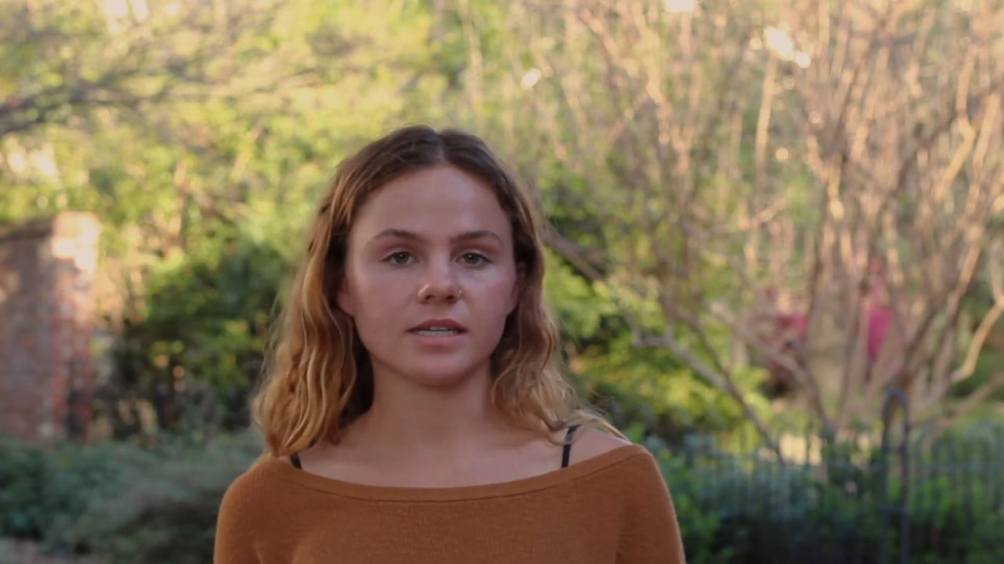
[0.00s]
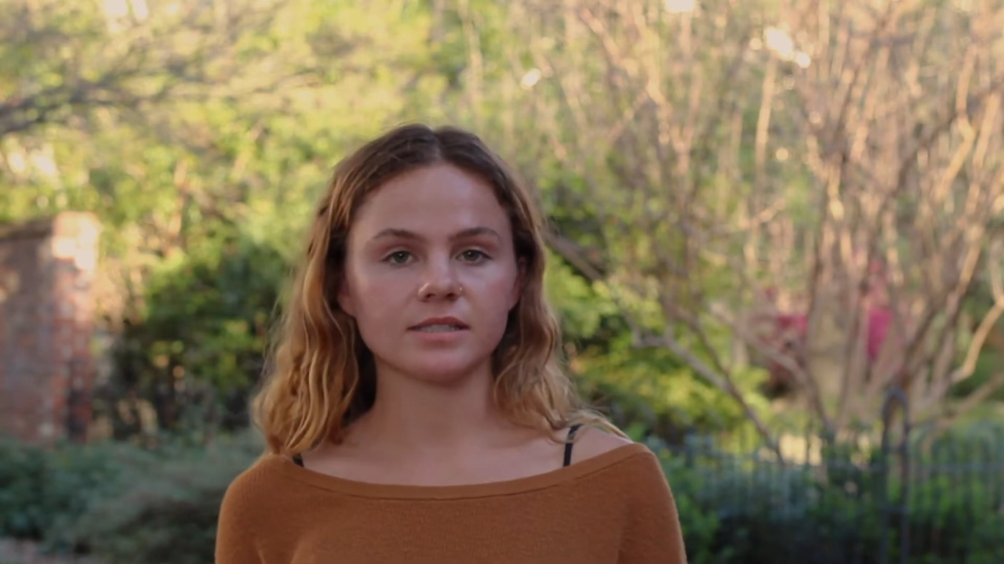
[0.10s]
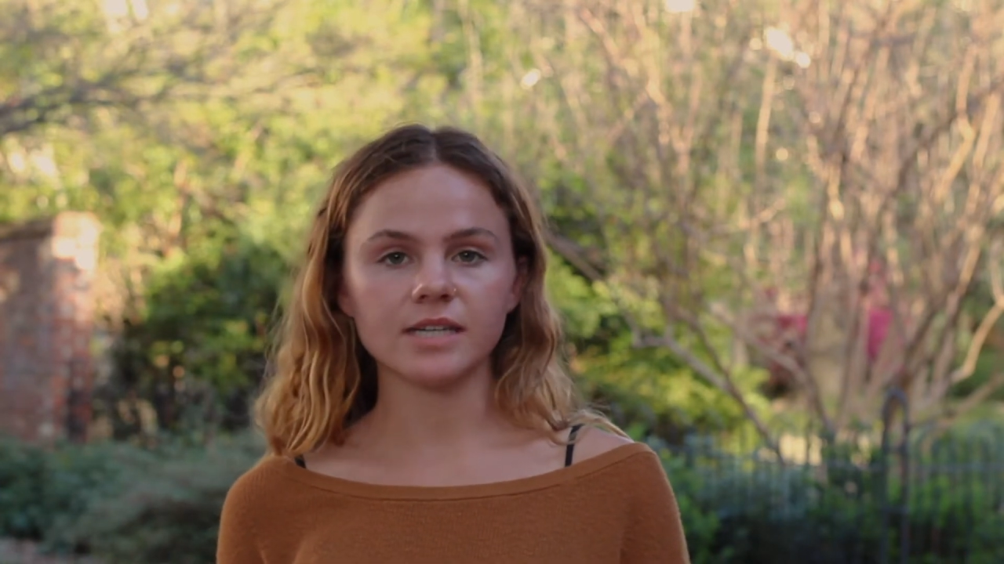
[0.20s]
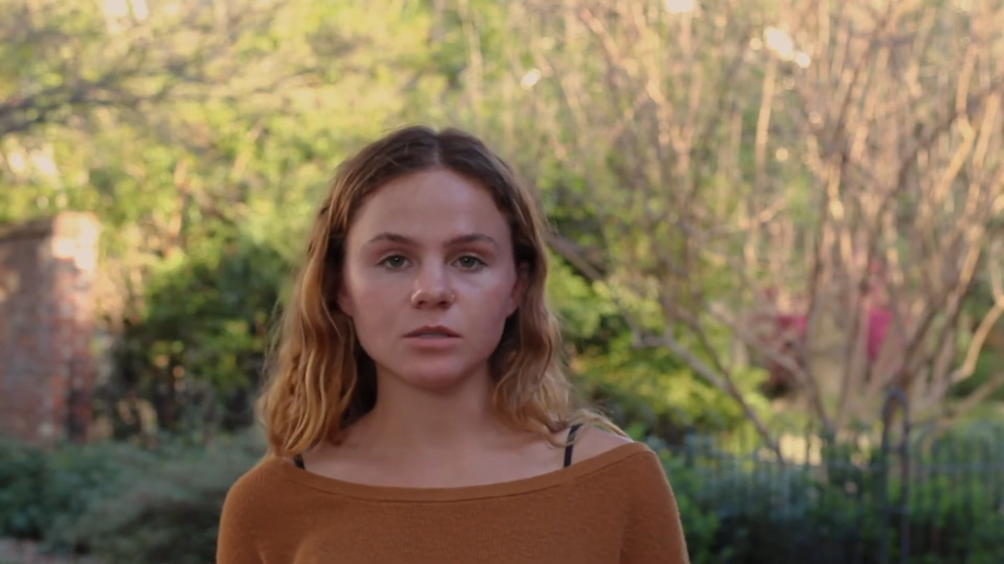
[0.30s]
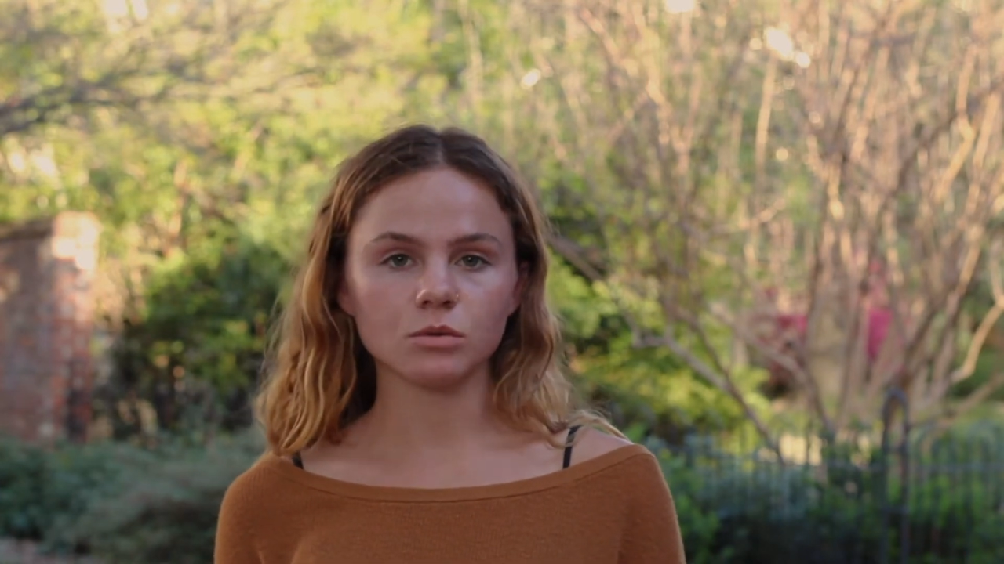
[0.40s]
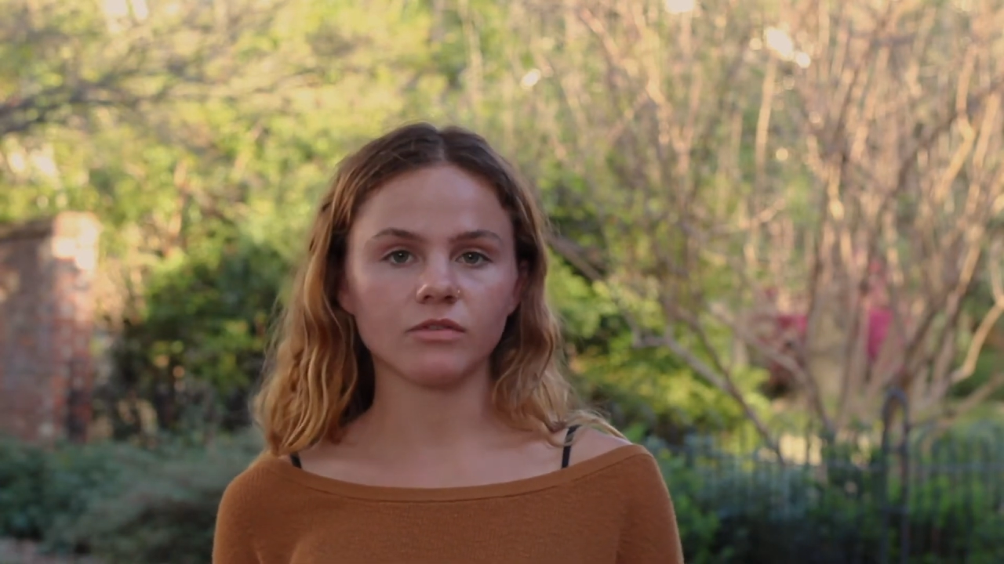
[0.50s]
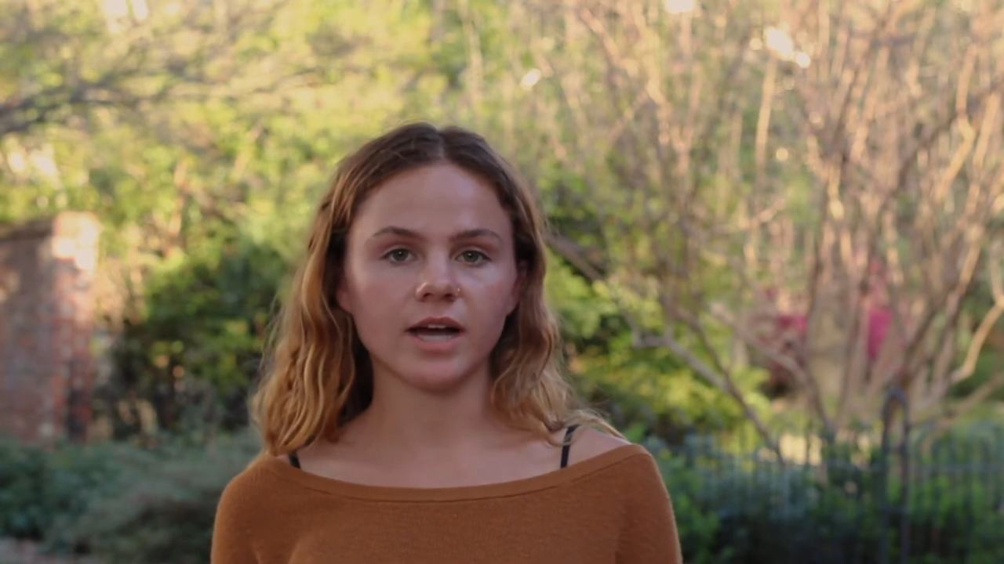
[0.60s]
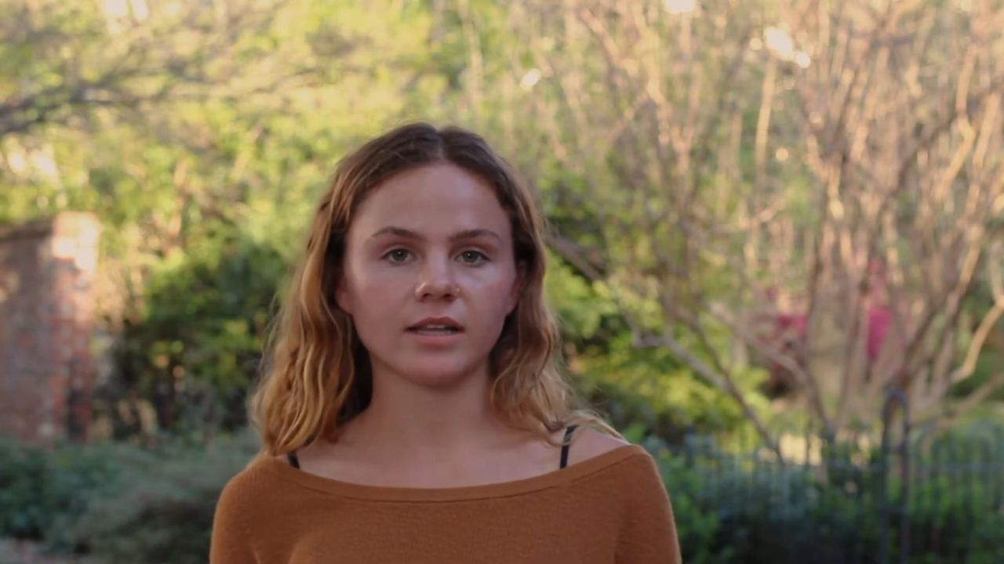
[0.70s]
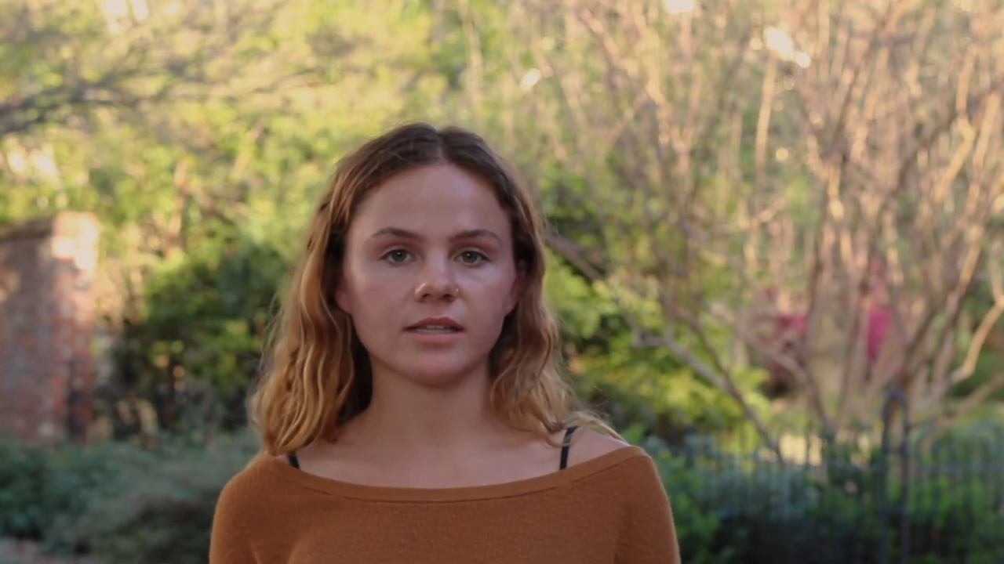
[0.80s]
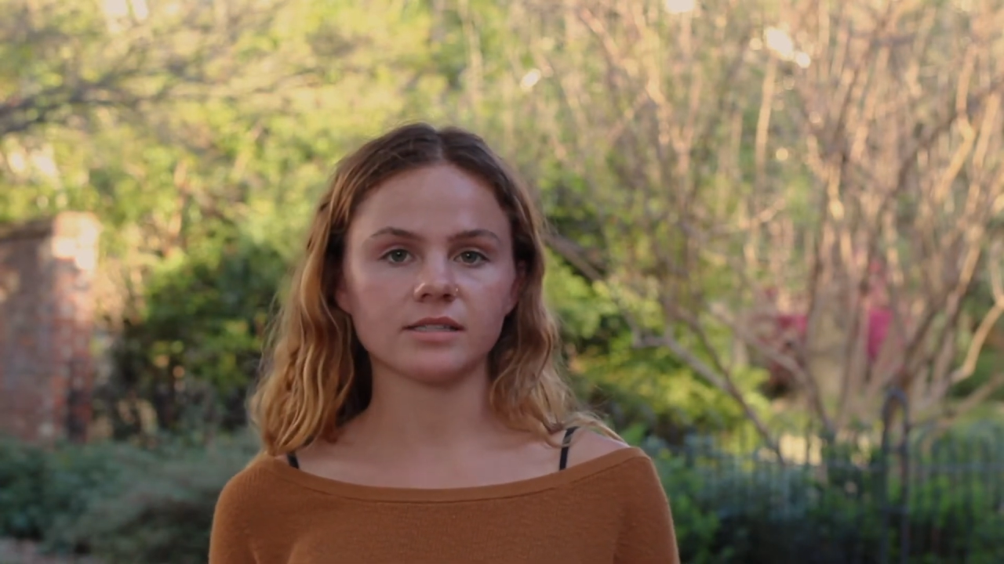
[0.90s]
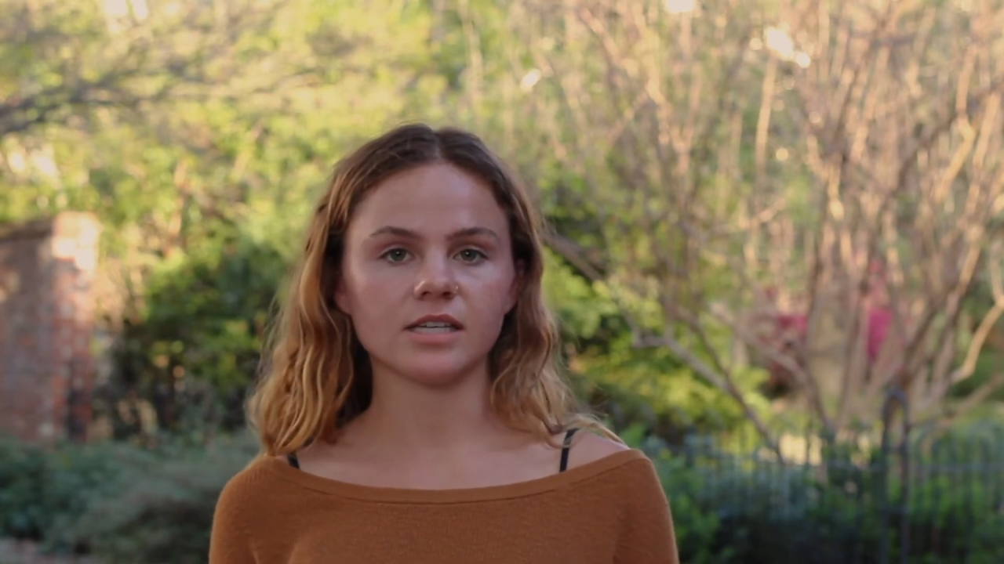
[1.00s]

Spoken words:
and sexual violence,